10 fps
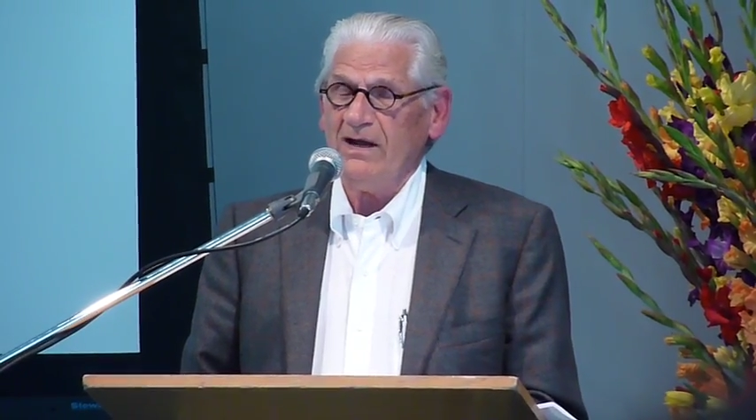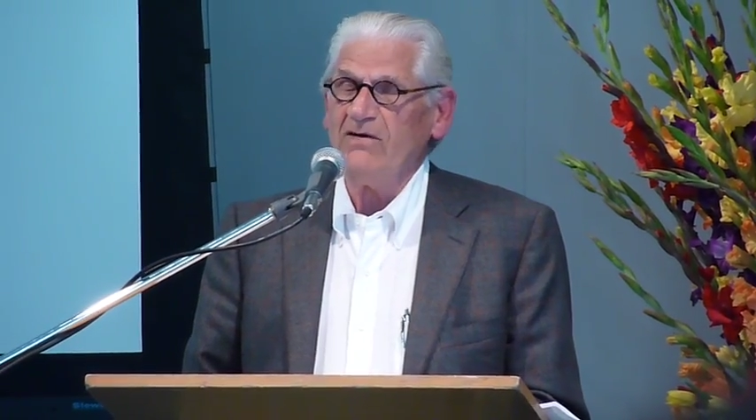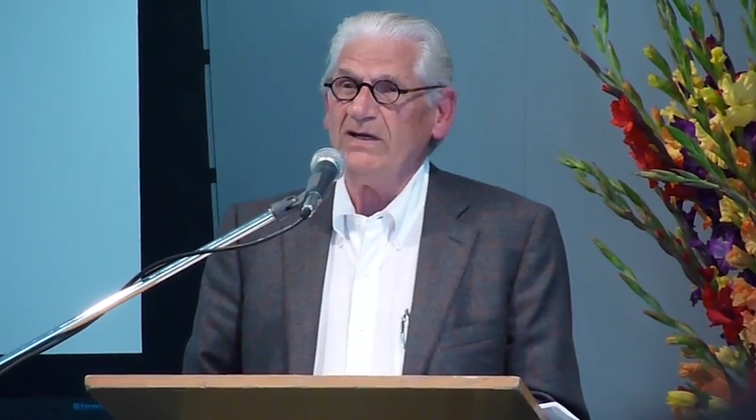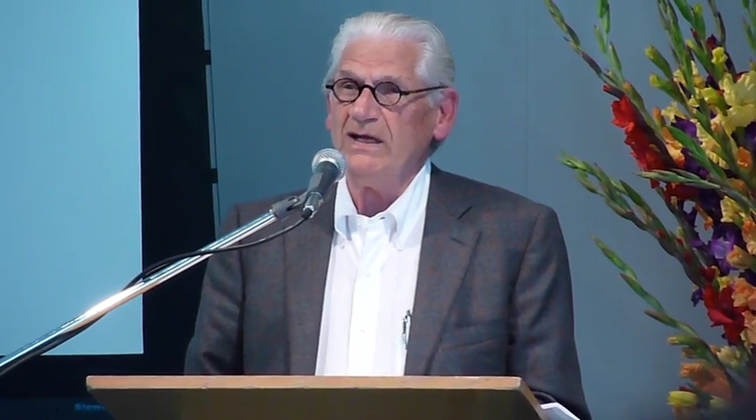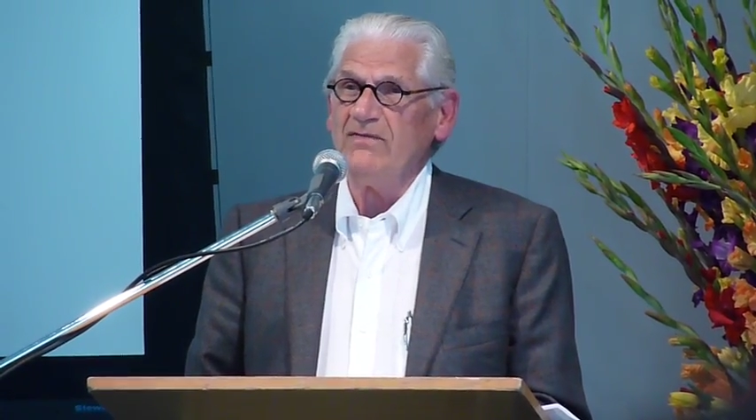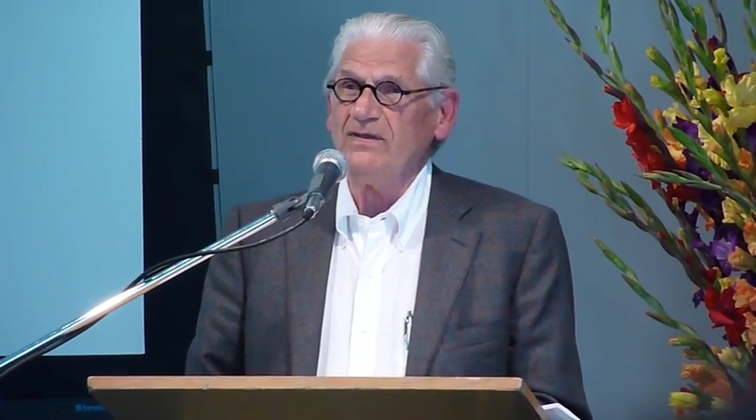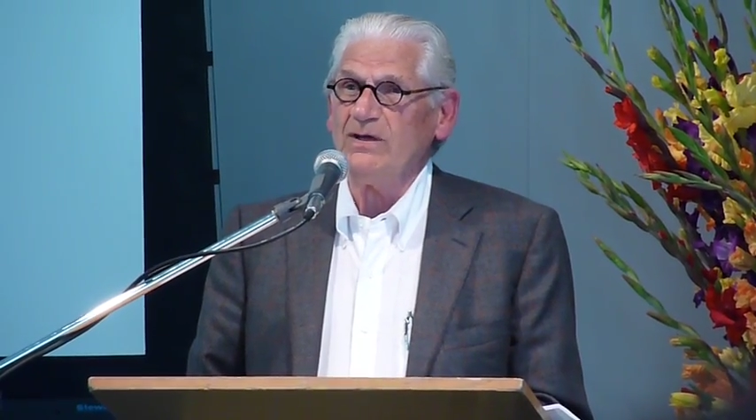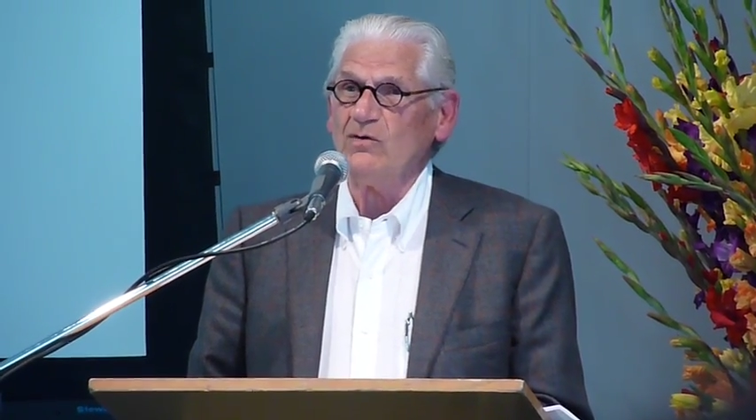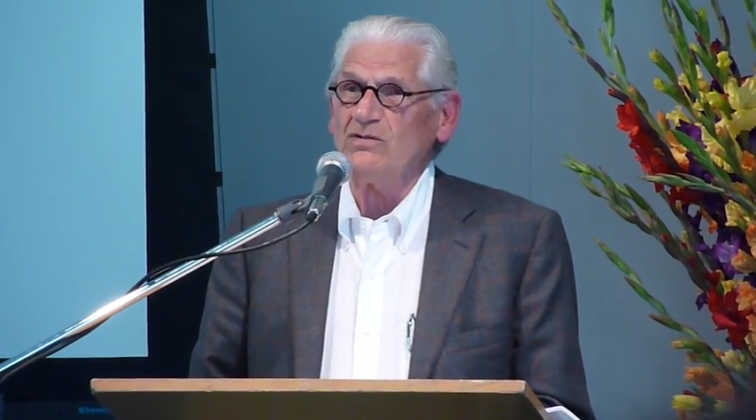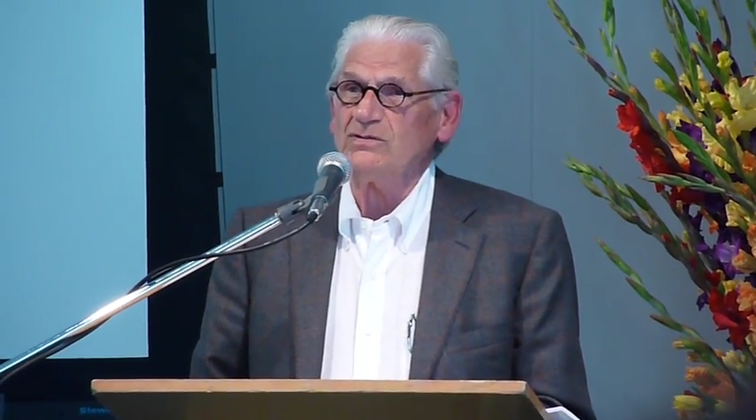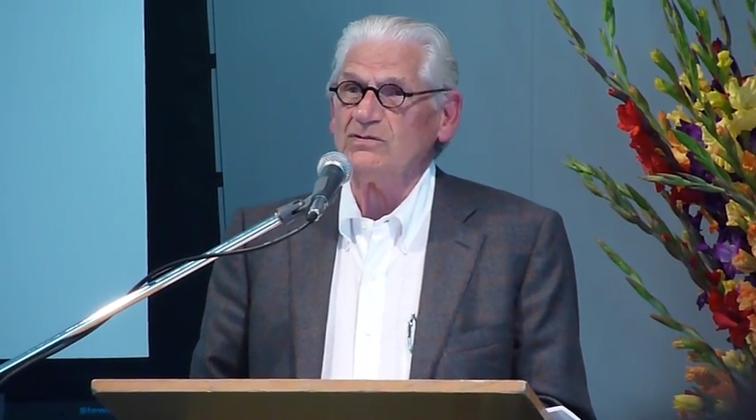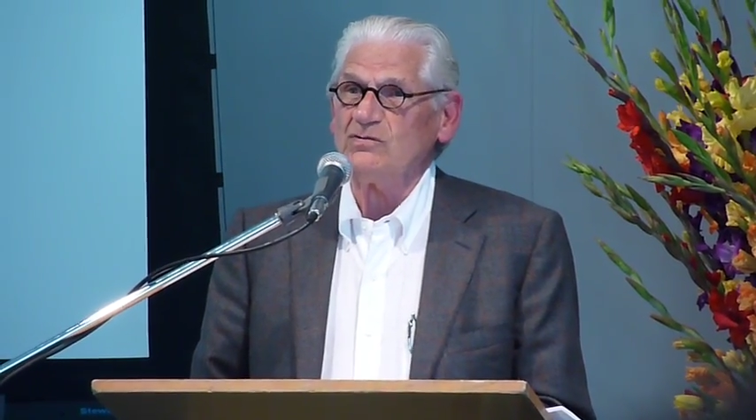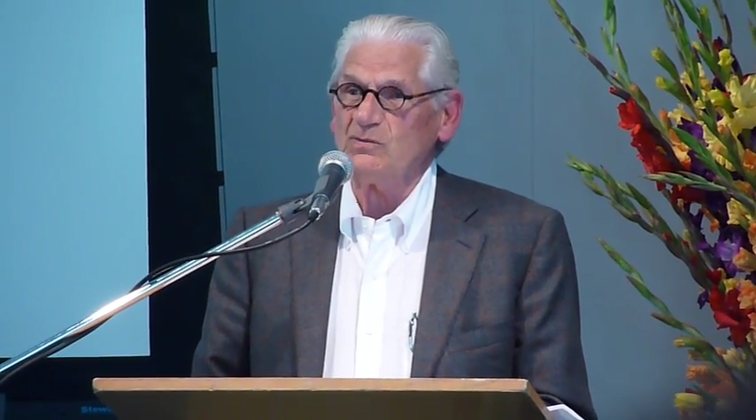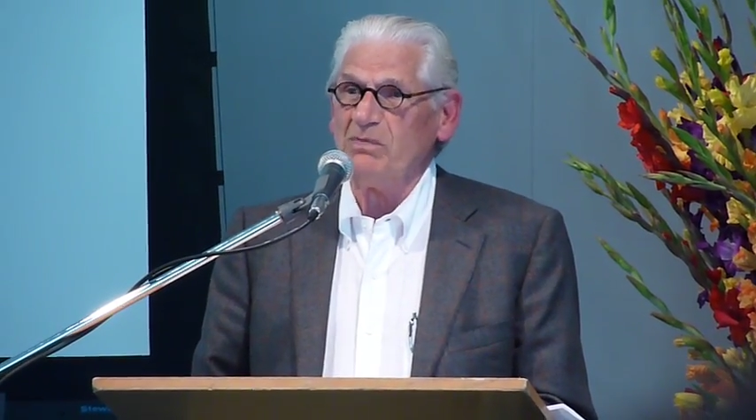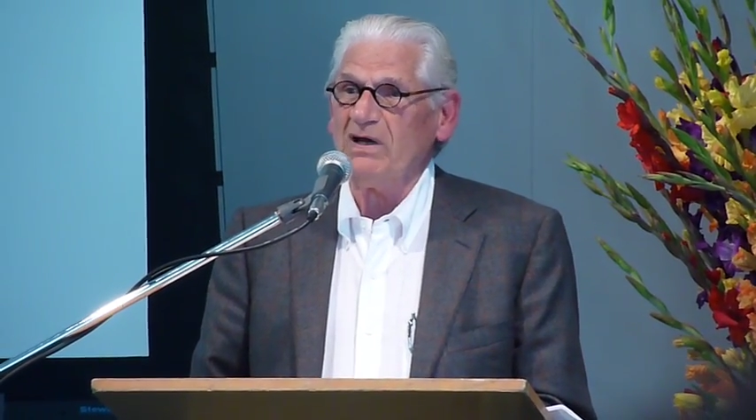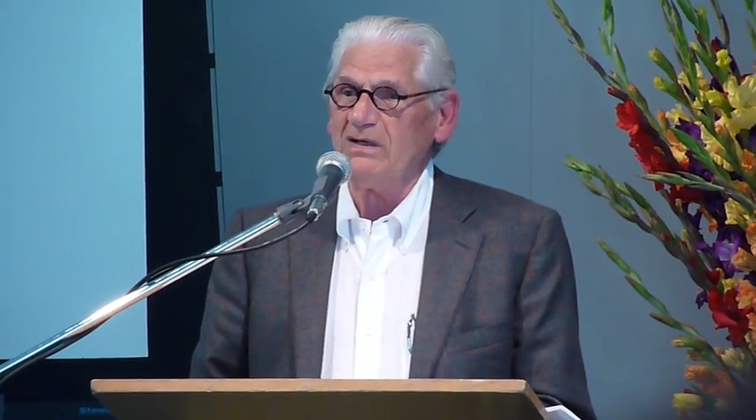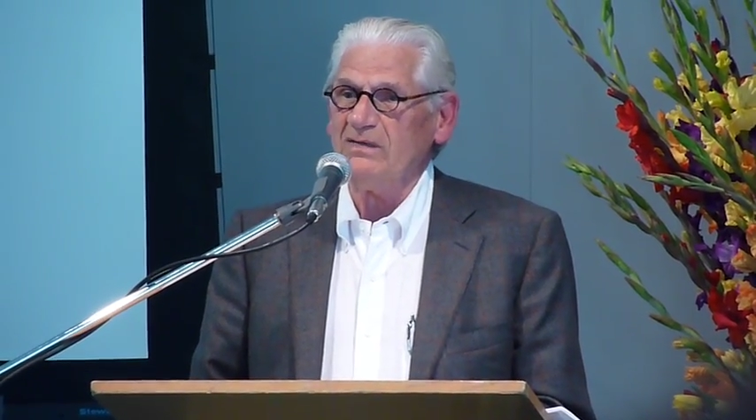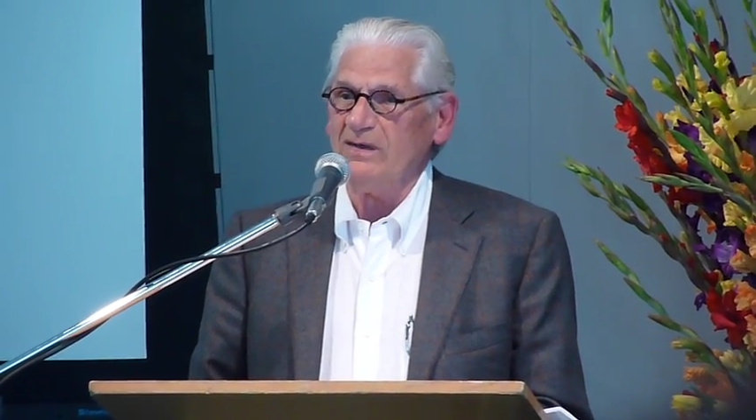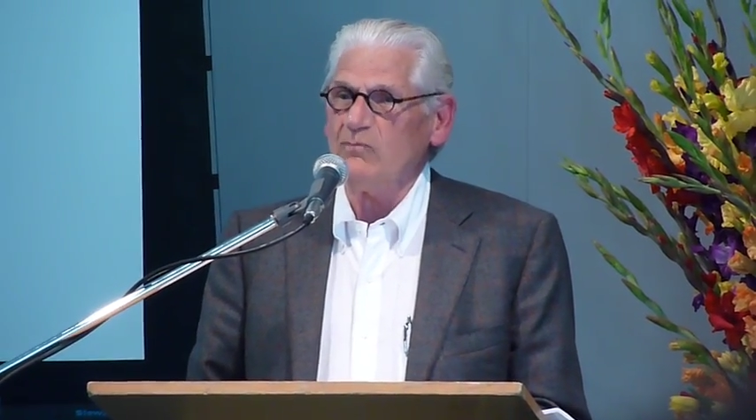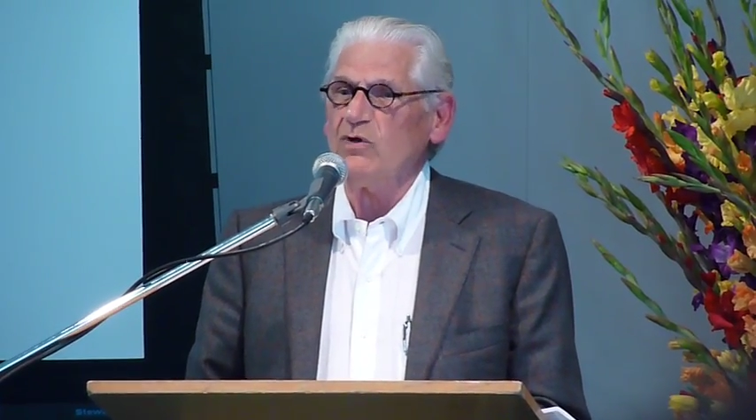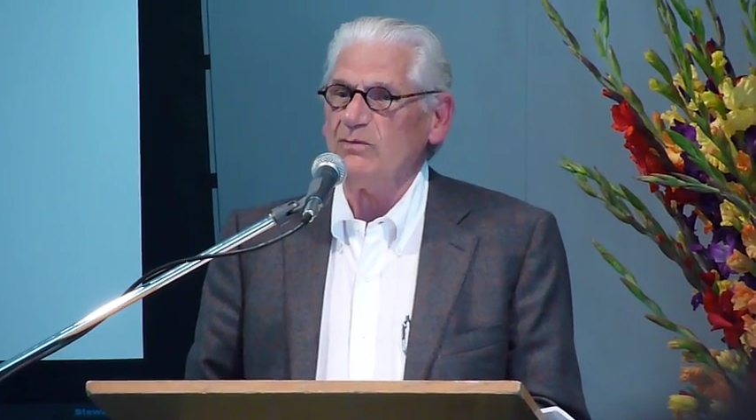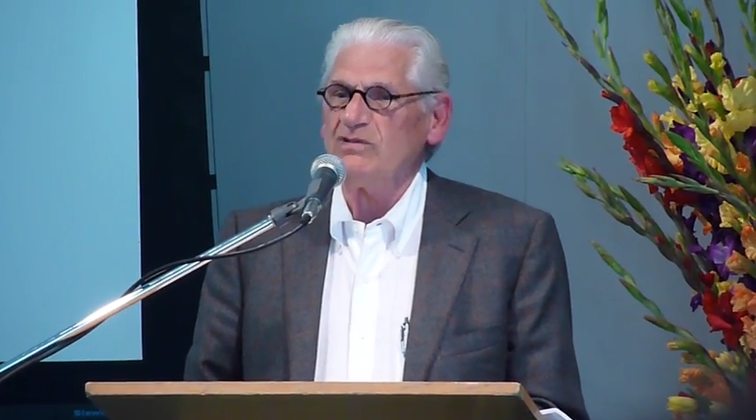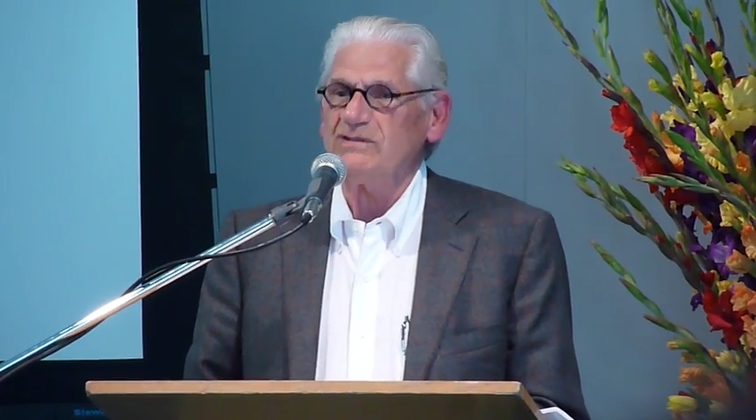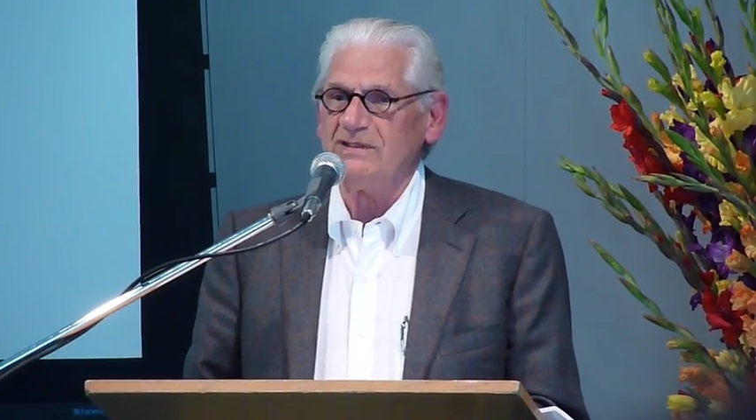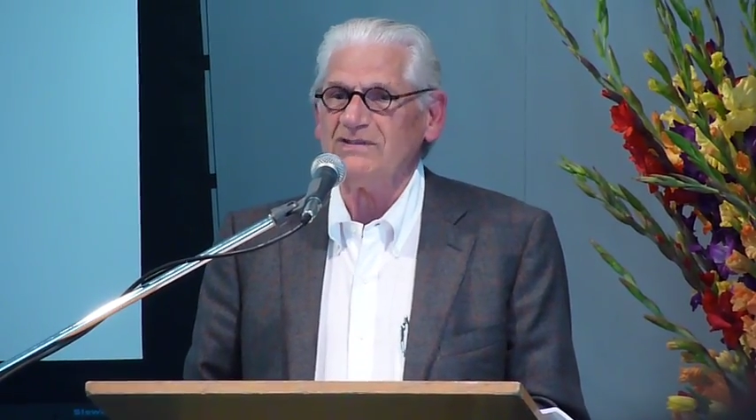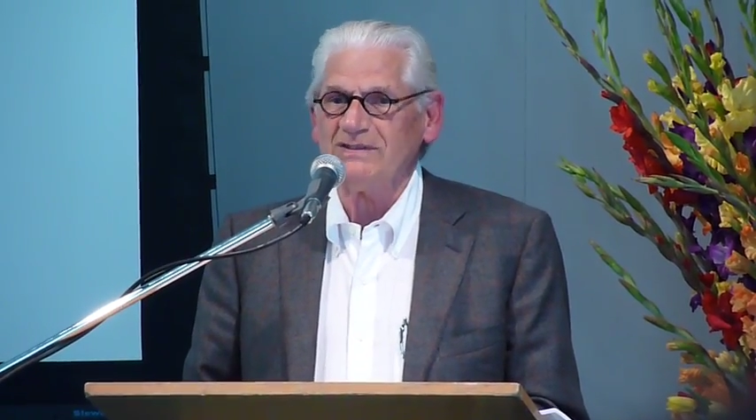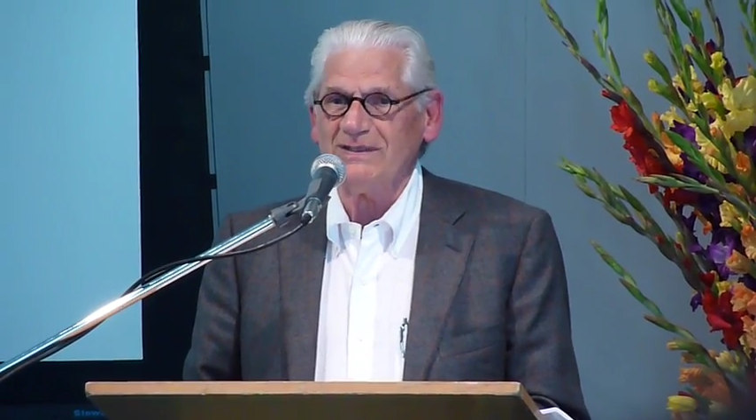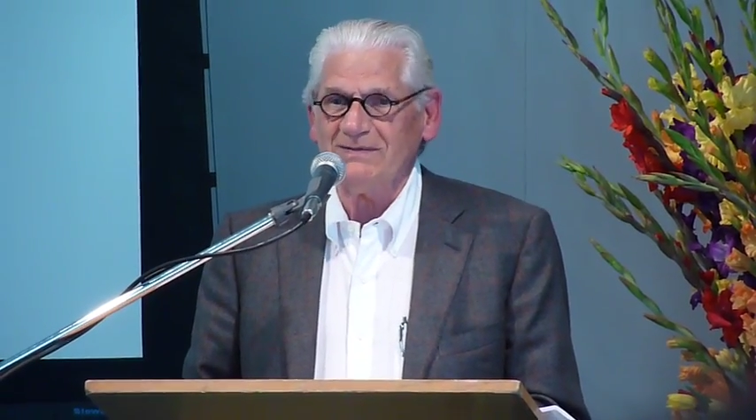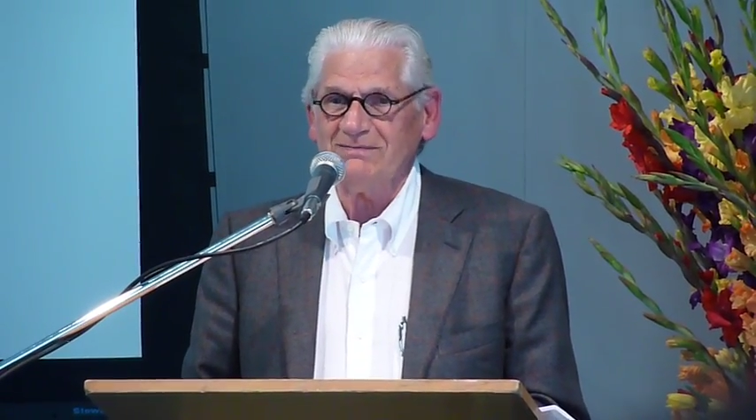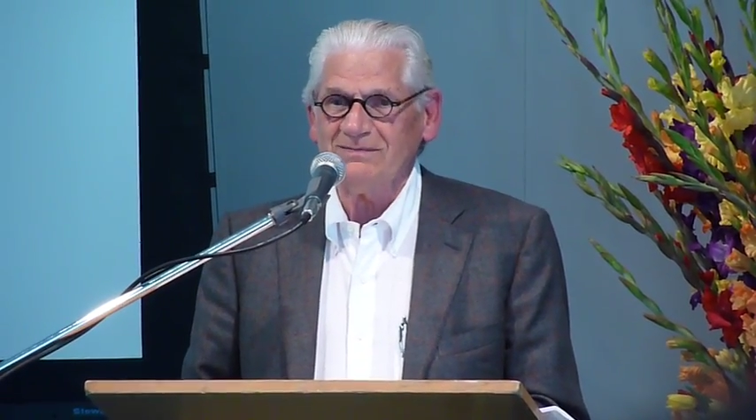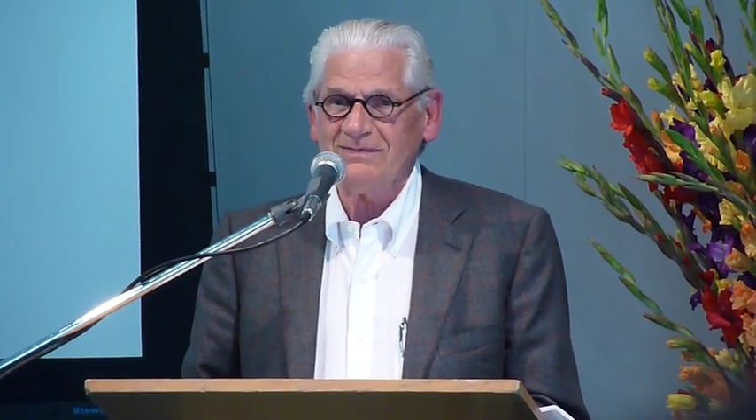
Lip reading: Harriet, I think, also spotted that we resisted